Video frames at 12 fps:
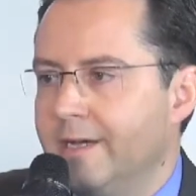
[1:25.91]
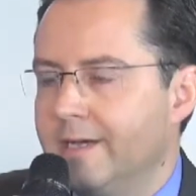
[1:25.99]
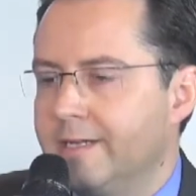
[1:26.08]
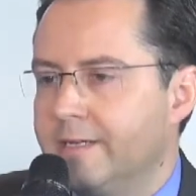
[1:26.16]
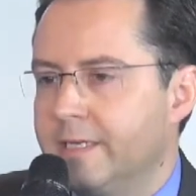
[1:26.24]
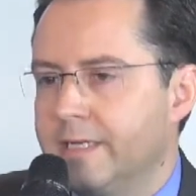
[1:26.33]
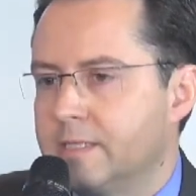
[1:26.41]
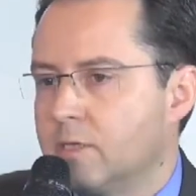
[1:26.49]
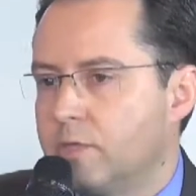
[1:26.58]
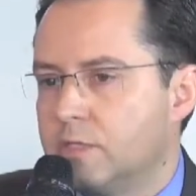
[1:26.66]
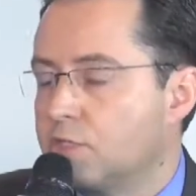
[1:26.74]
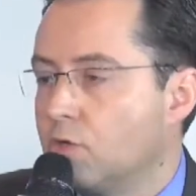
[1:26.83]
and so
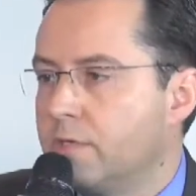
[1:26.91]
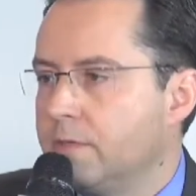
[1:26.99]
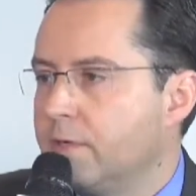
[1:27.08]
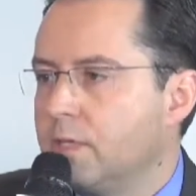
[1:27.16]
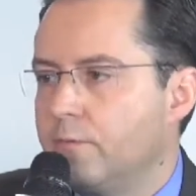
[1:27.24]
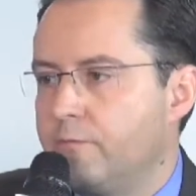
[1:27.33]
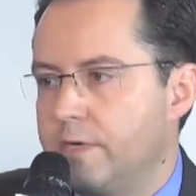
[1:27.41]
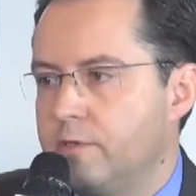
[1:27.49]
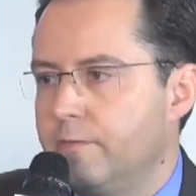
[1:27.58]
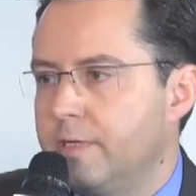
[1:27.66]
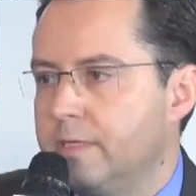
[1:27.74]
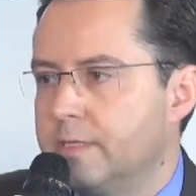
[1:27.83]
the show developed
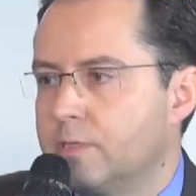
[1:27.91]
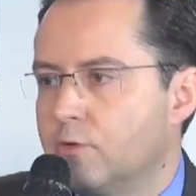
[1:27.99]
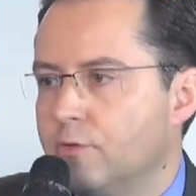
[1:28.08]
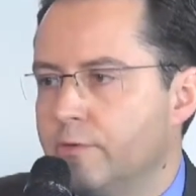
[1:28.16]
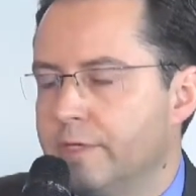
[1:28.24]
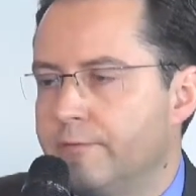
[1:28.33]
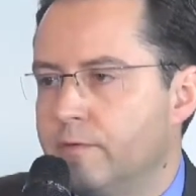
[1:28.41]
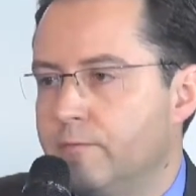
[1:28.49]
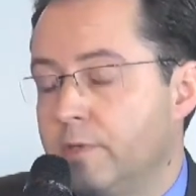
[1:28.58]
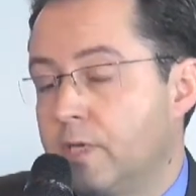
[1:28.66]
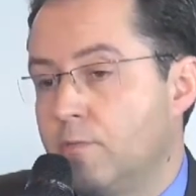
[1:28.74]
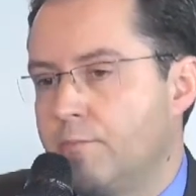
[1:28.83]
very well. So if
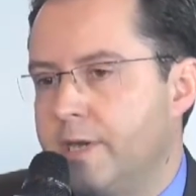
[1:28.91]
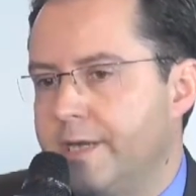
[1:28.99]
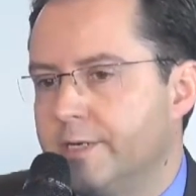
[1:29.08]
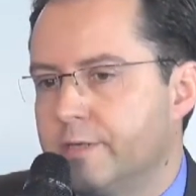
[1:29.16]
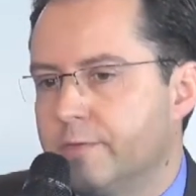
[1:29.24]
we compare it